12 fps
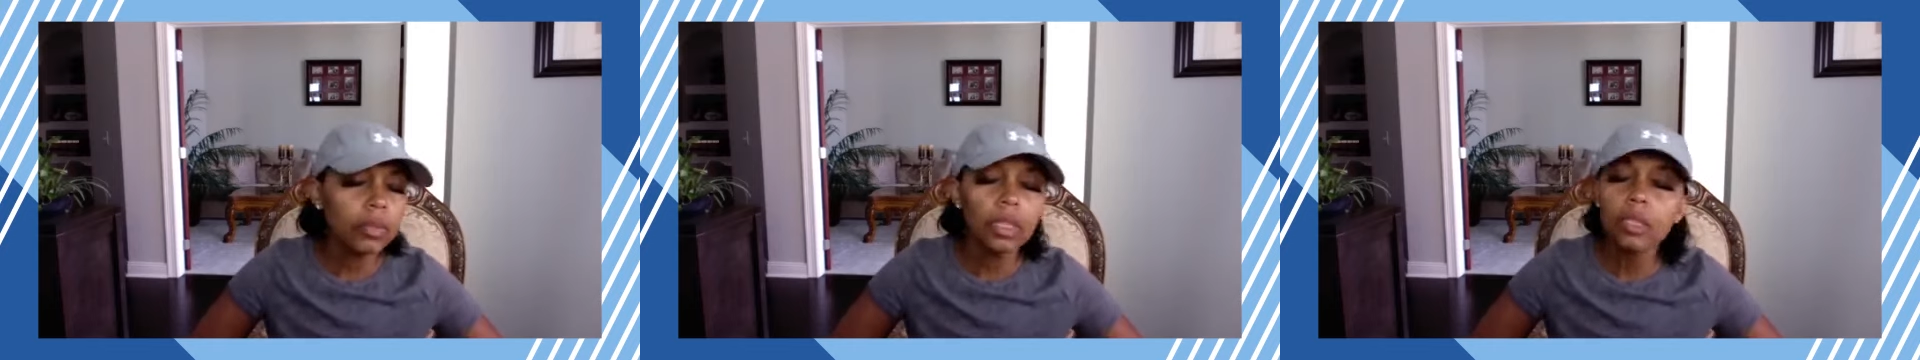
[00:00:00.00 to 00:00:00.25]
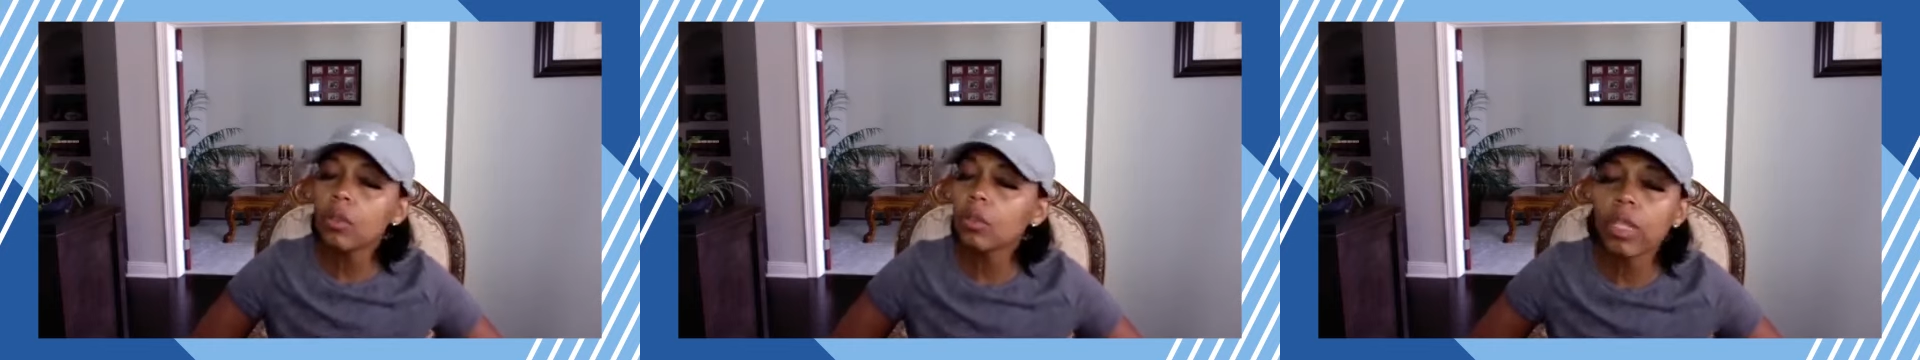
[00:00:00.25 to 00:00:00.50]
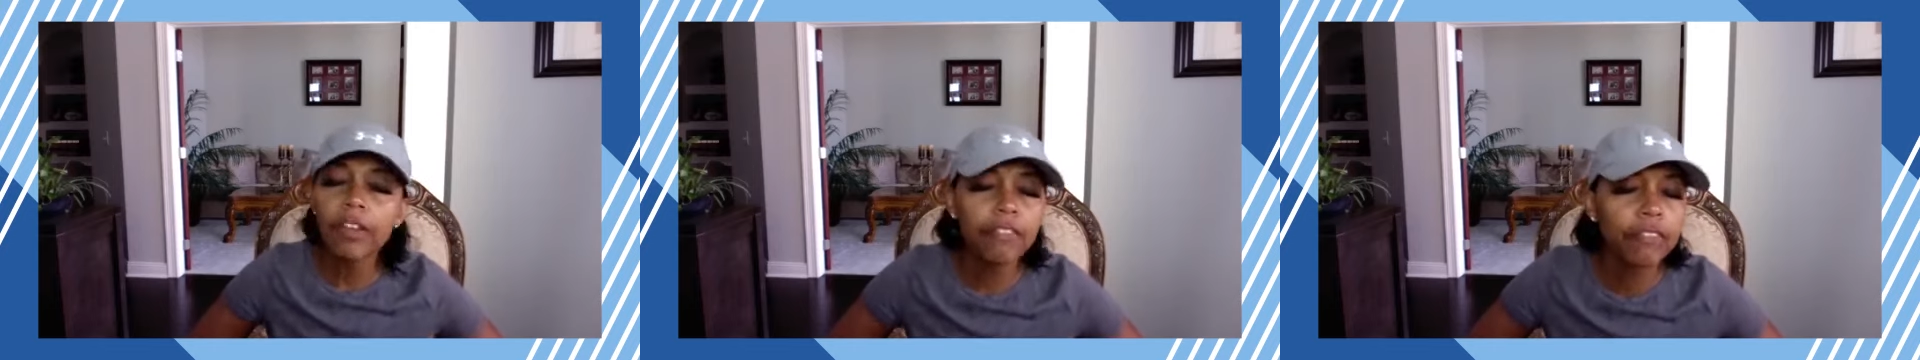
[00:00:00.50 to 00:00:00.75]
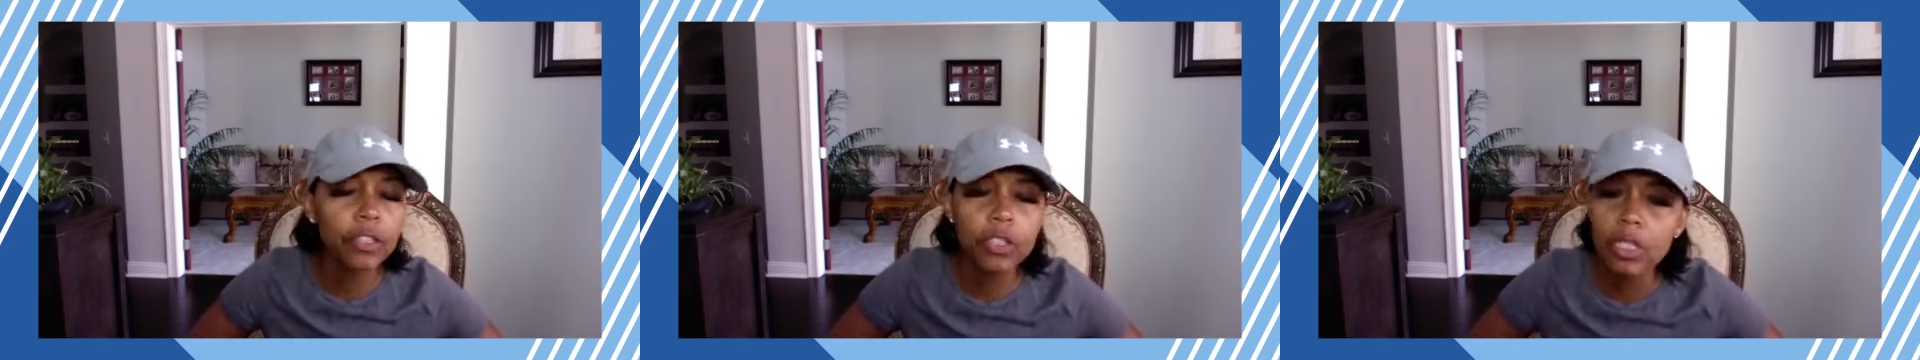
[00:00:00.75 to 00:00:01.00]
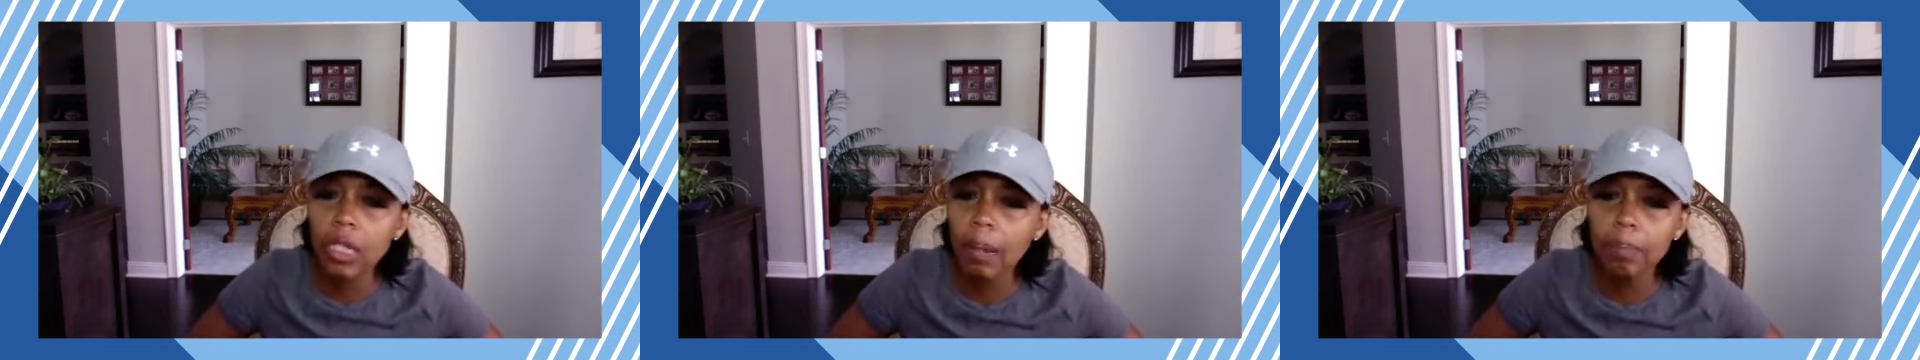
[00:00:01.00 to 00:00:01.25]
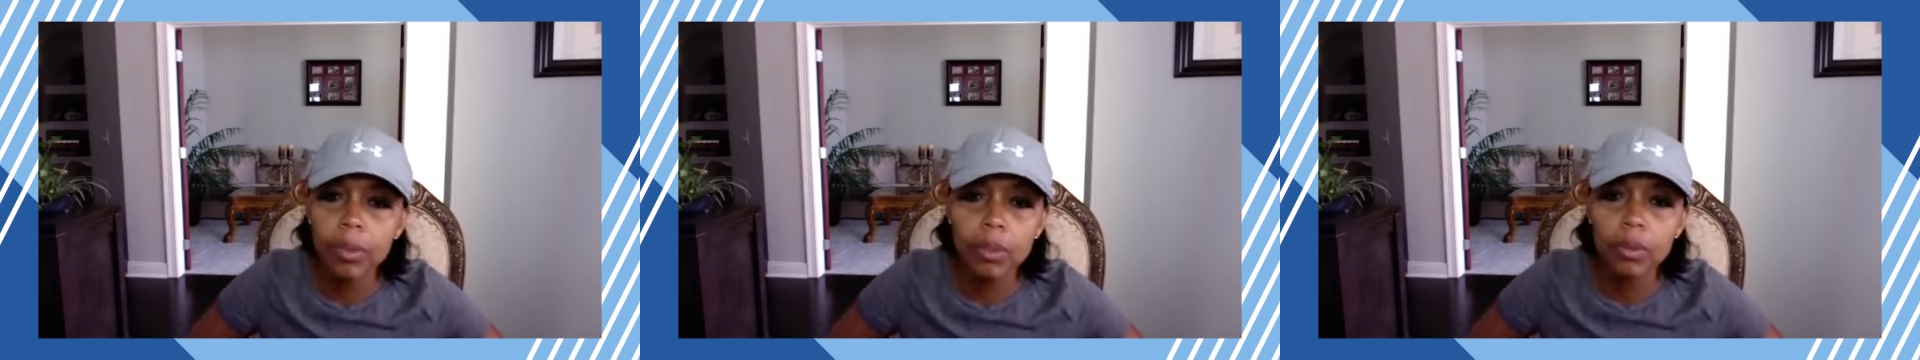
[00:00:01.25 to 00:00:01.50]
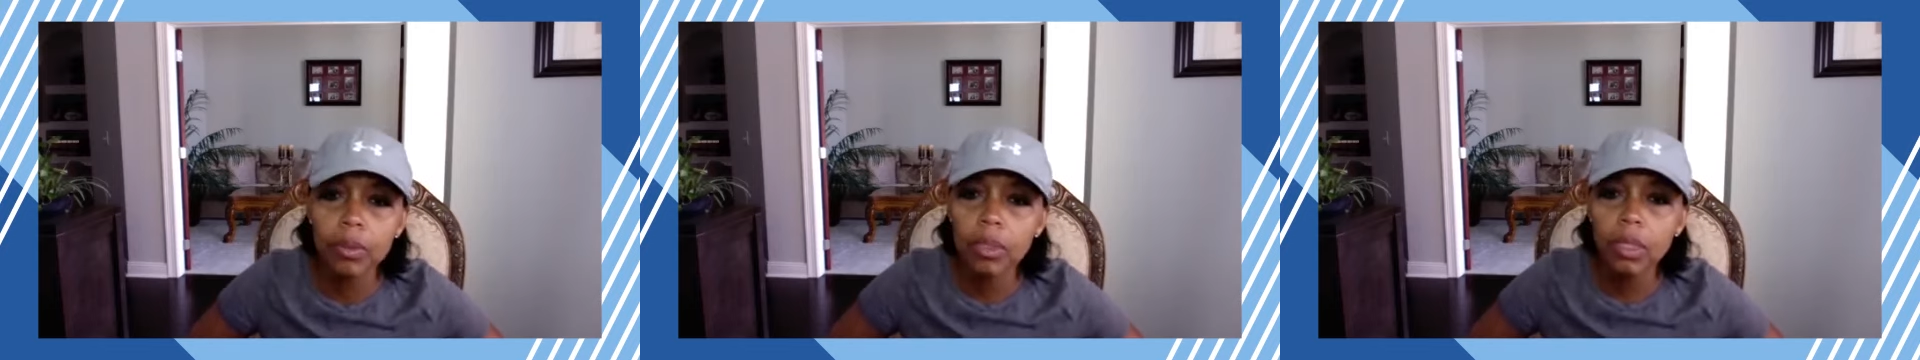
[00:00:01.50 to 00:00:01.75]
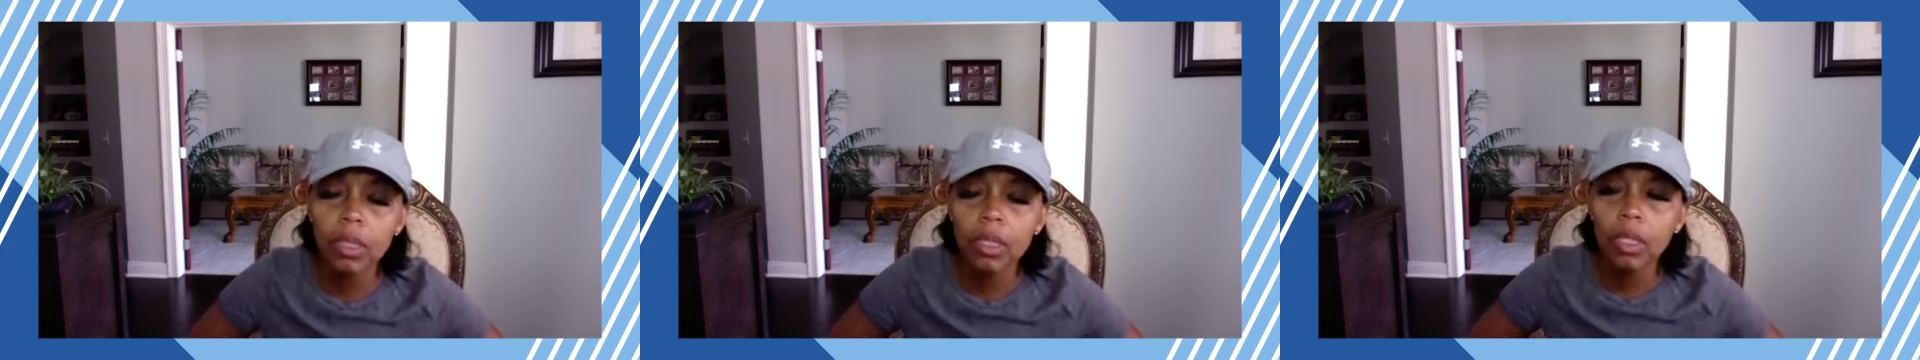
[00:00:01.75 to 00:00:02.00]
don't let fear stop you.
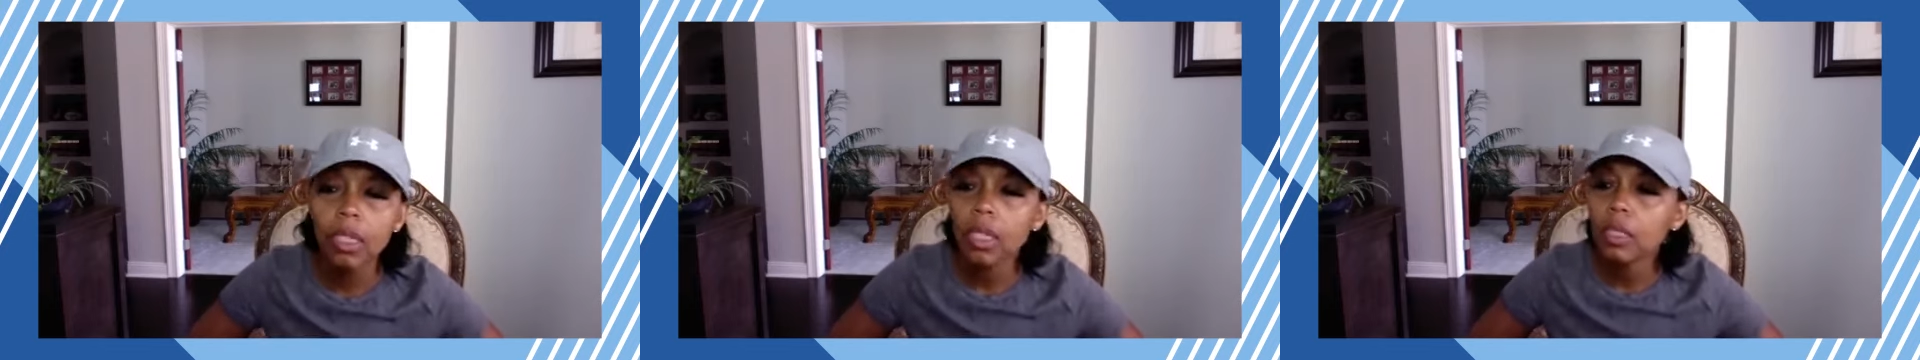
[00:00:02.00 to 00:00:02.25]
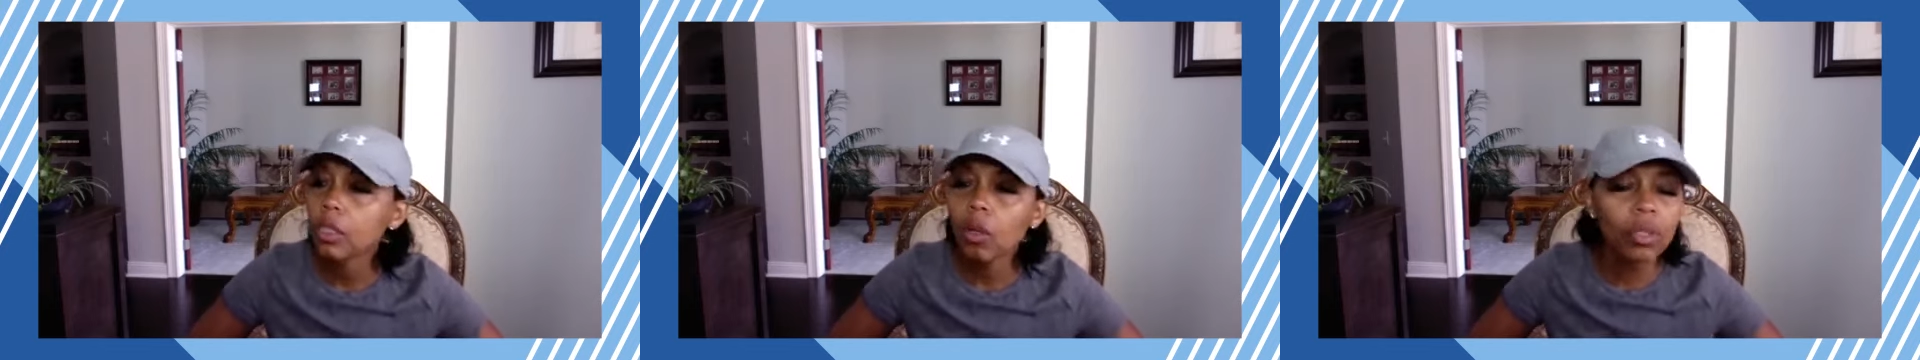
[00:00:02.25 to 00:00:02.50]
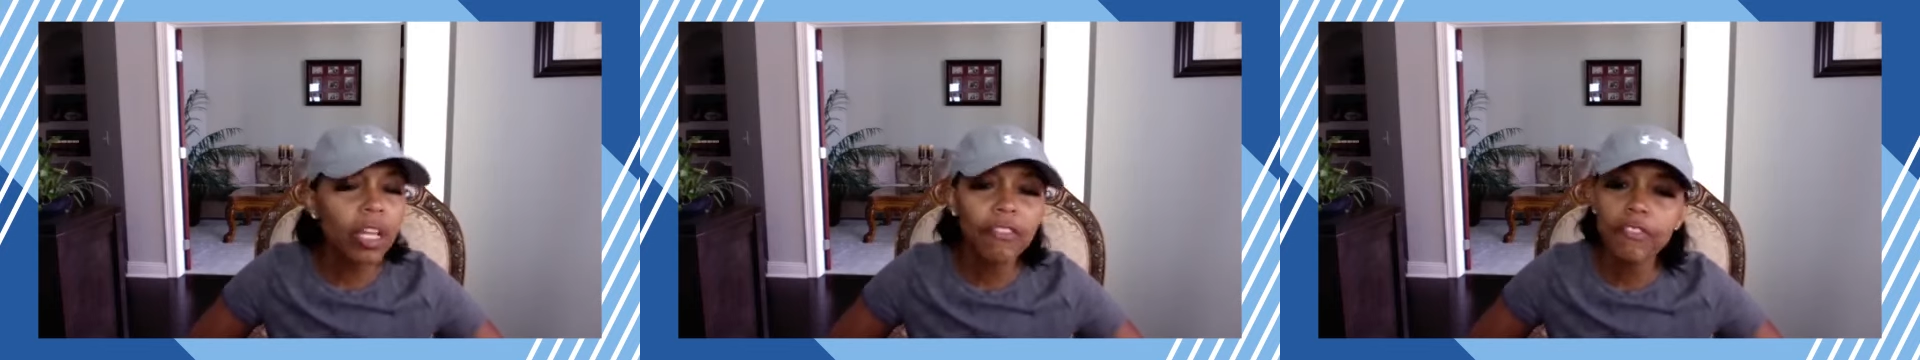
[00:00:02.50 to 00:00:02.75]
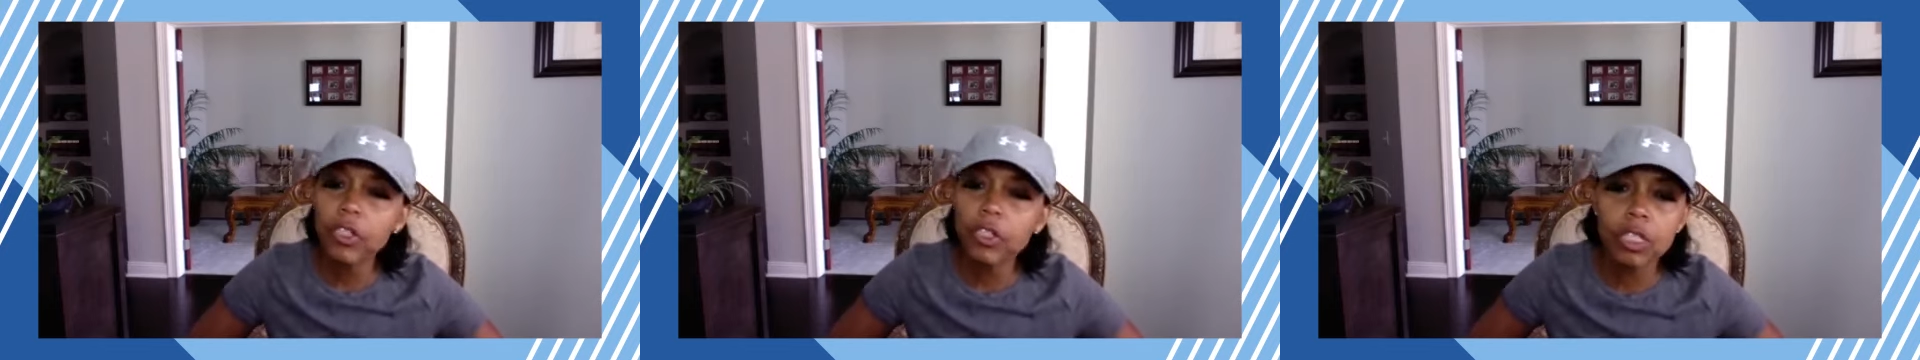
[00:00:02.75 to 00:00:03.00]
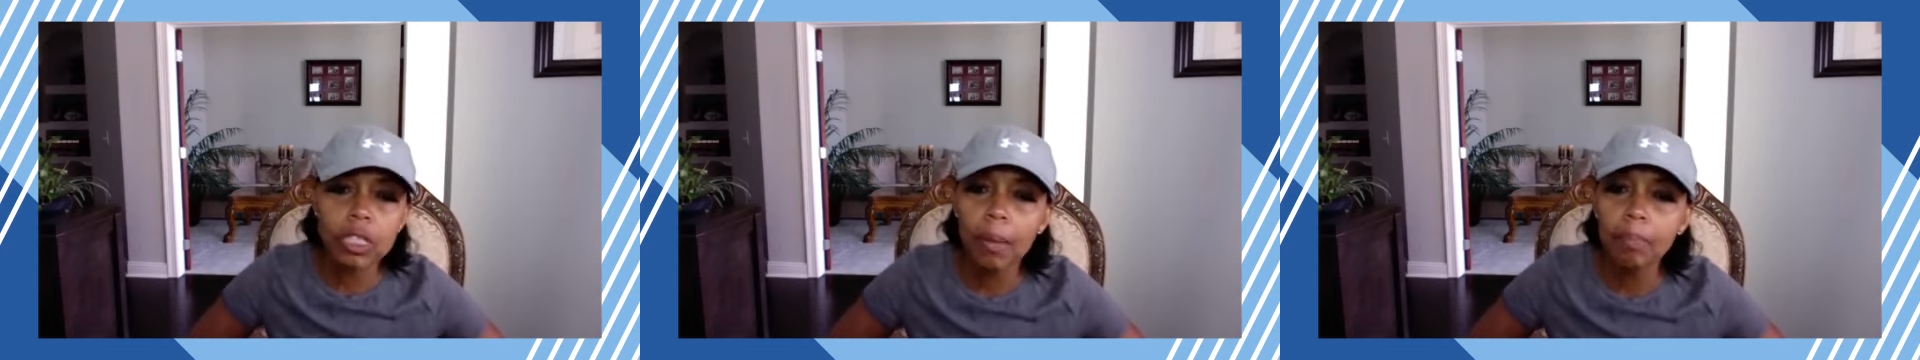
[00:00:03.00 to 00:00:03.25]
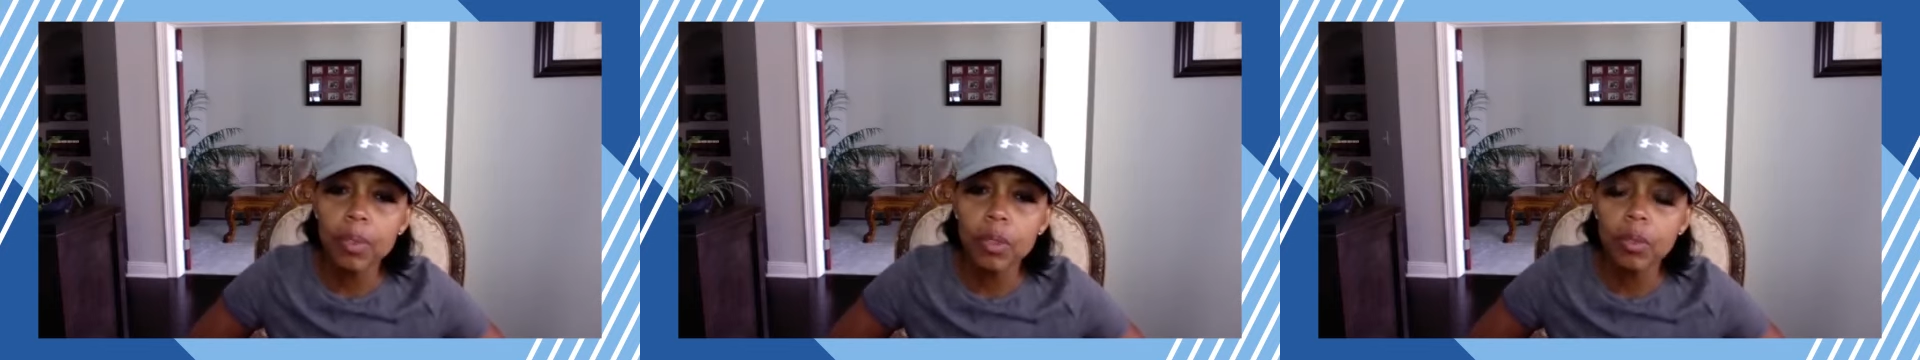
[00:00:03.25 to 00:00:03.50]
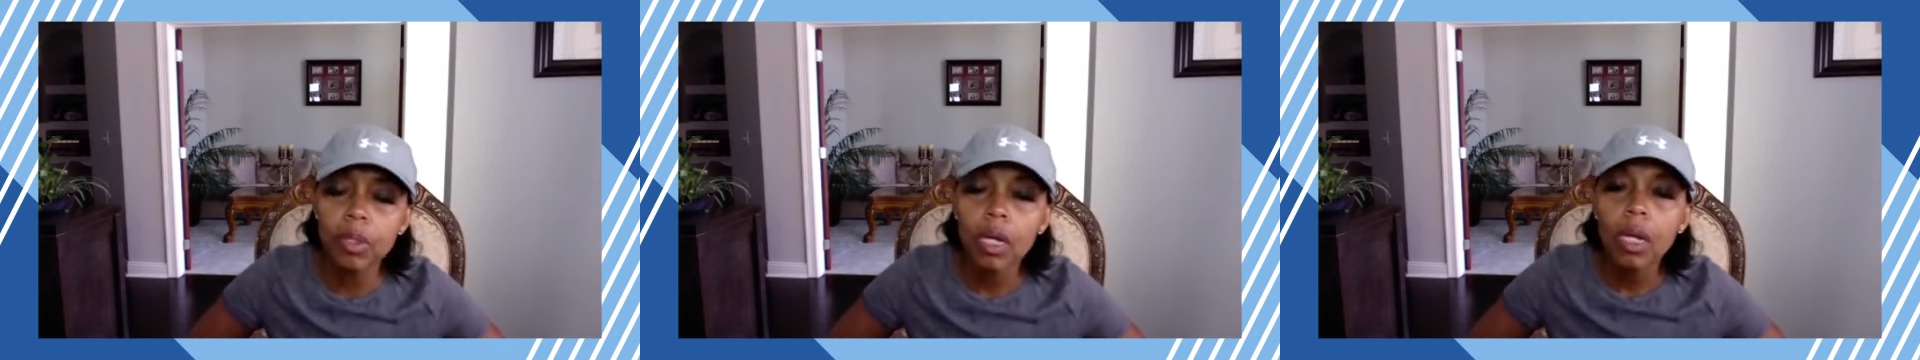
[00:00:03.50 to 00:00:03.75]
Don't let fear stop you.